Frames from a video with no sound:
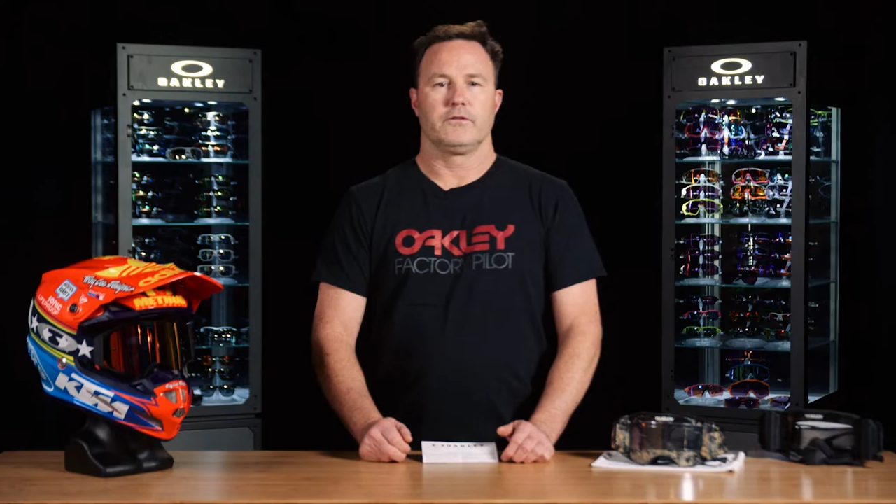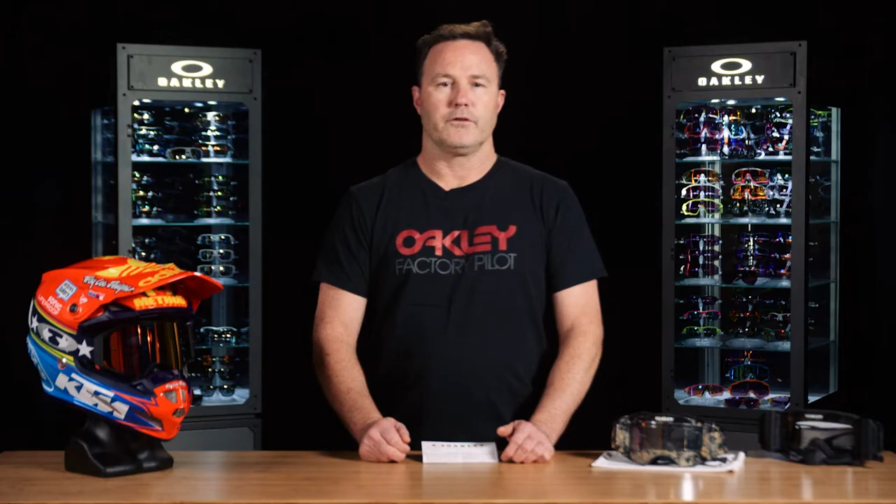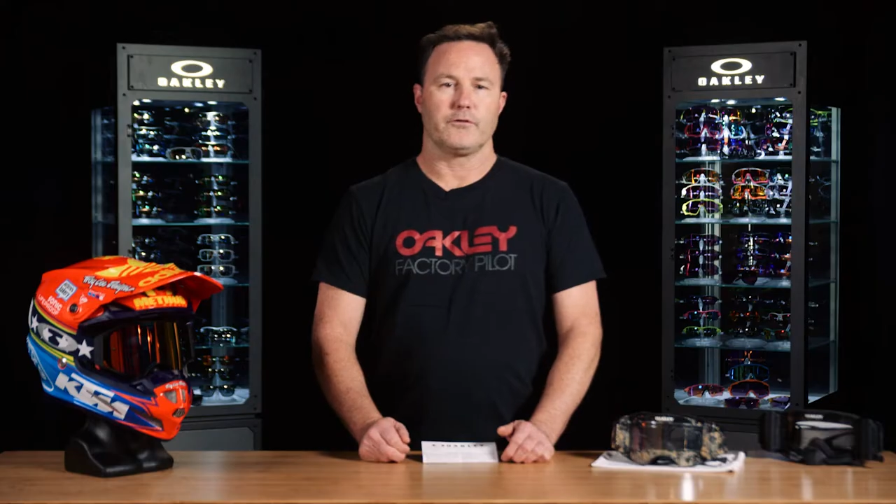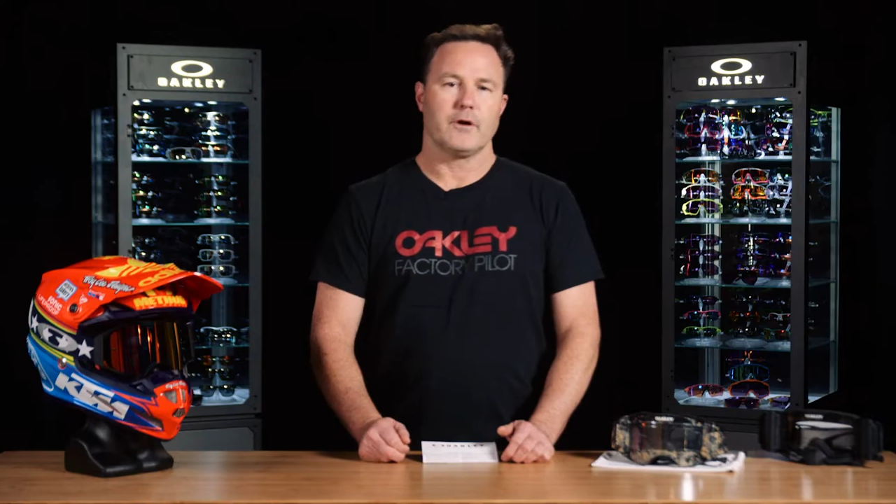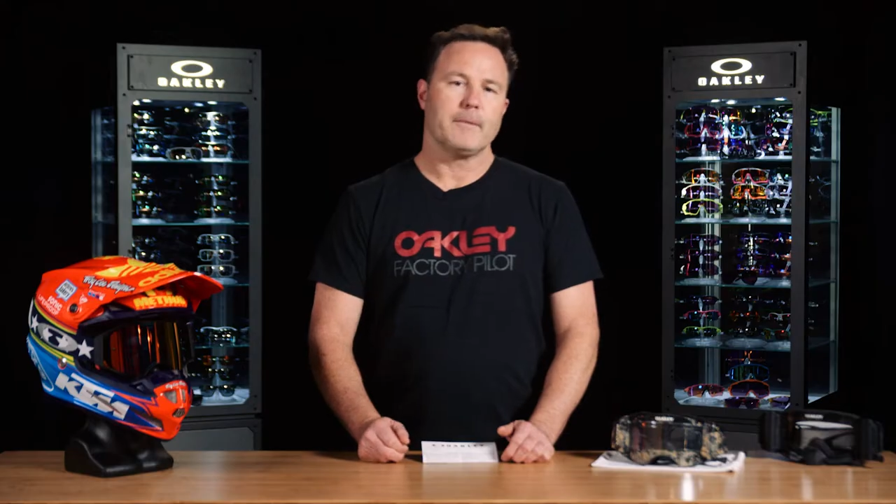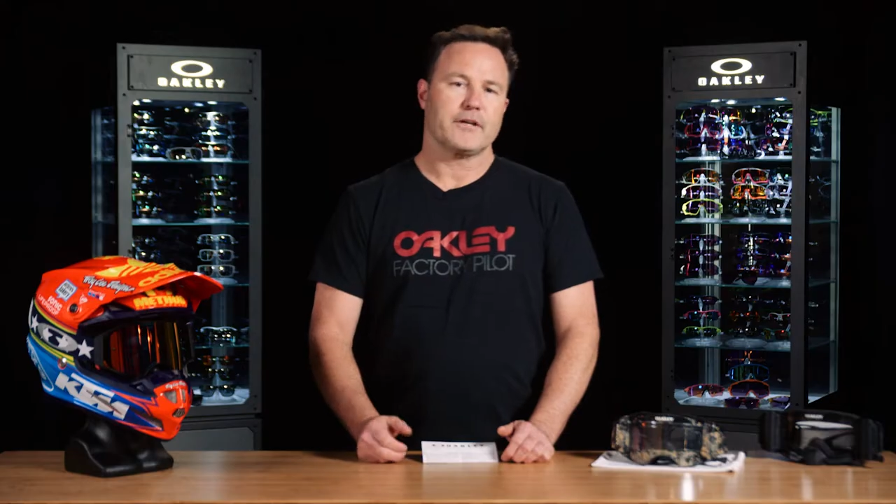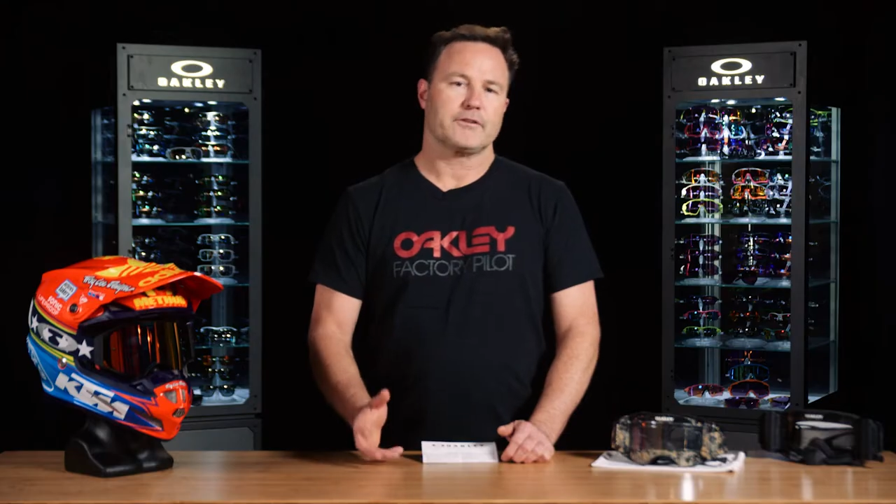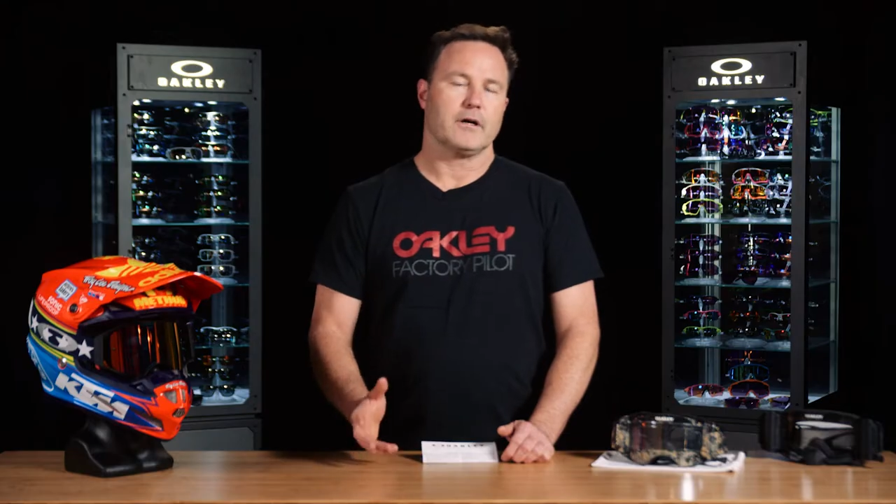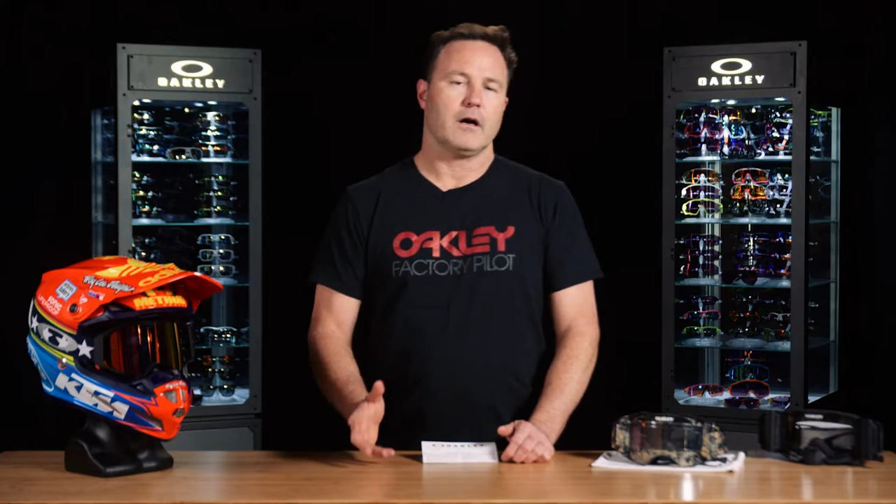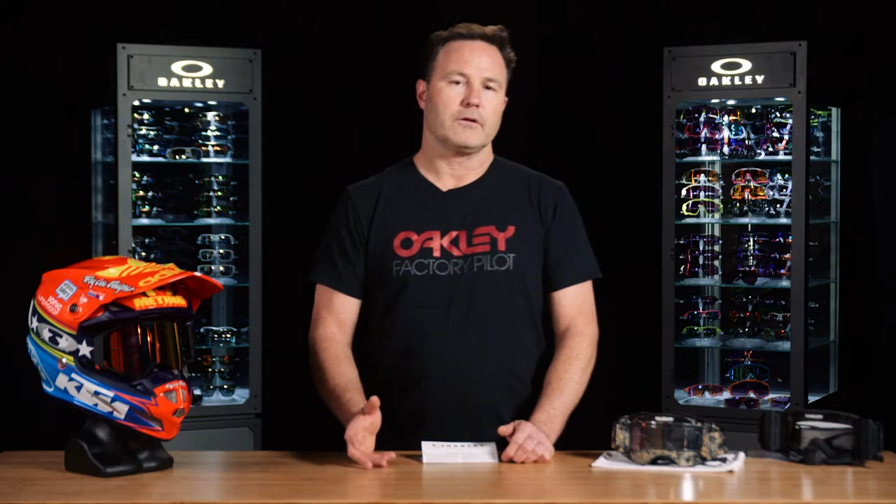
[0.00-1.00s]
So for
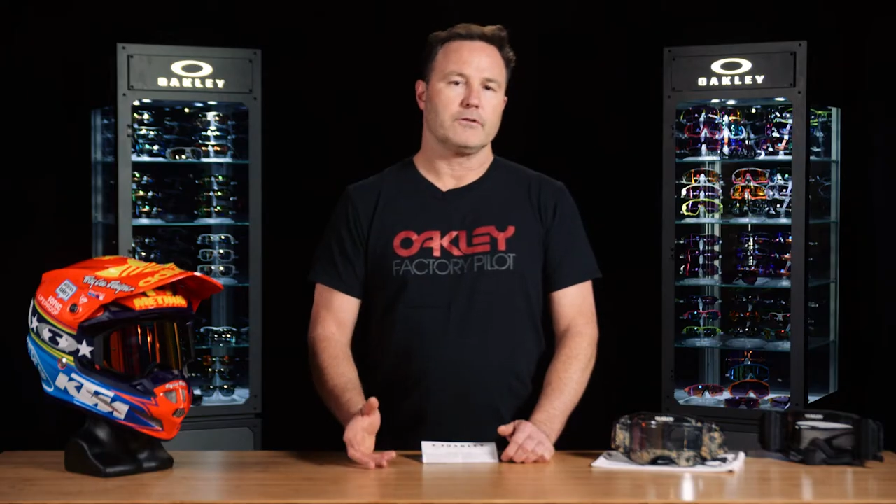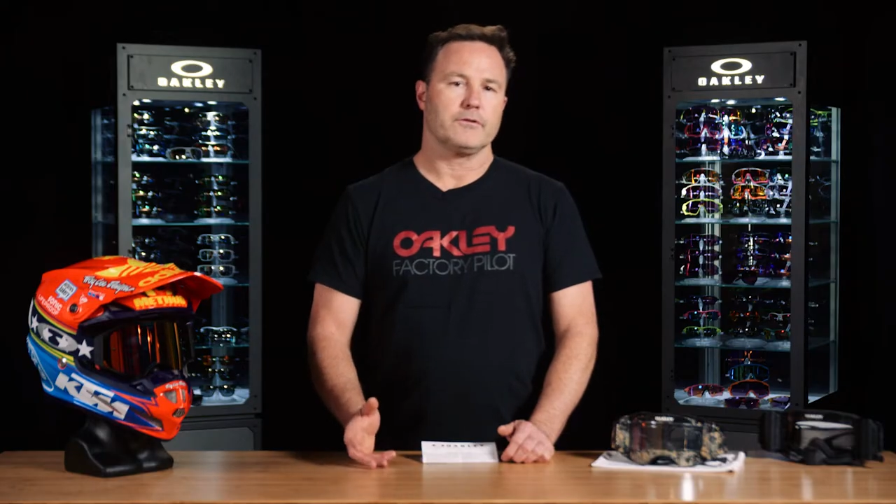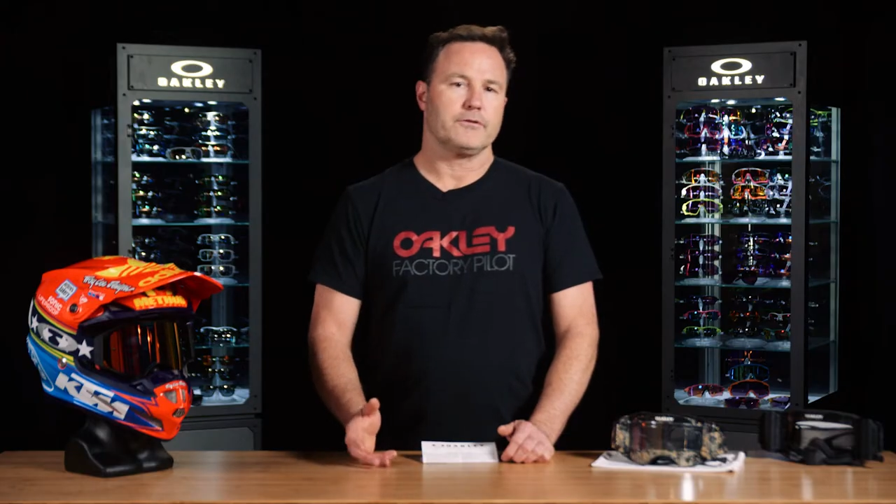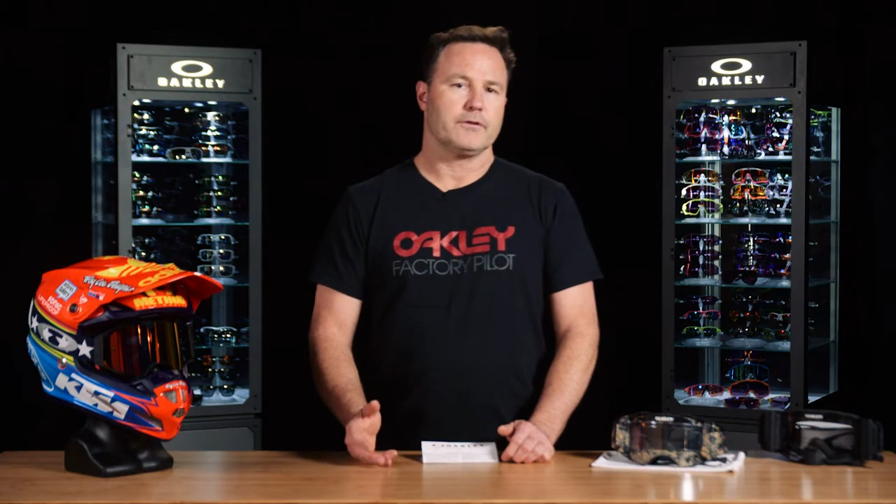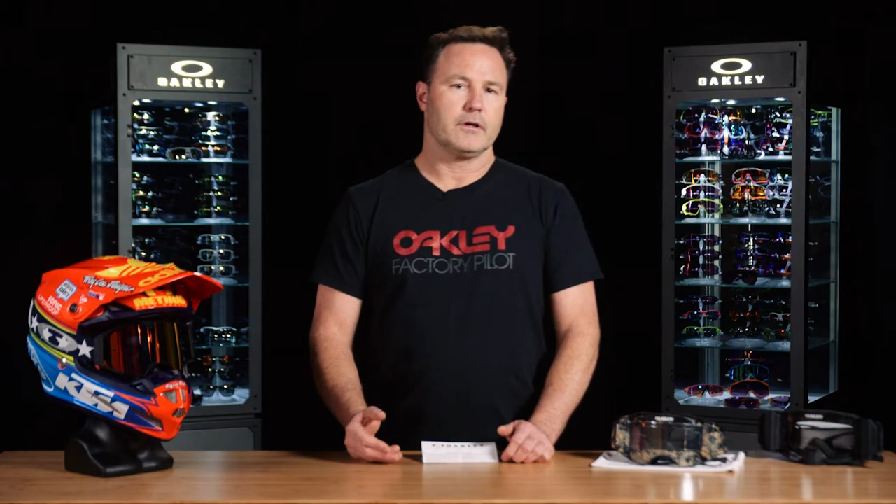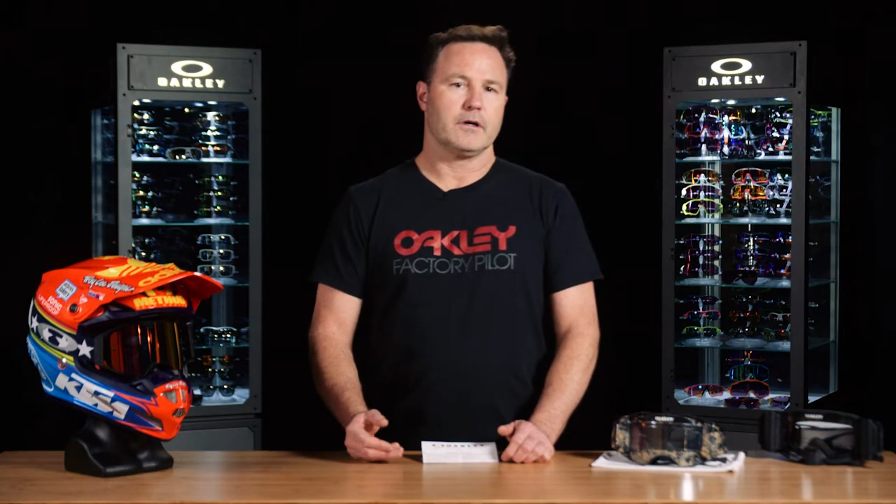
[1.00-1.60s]
MX goggles,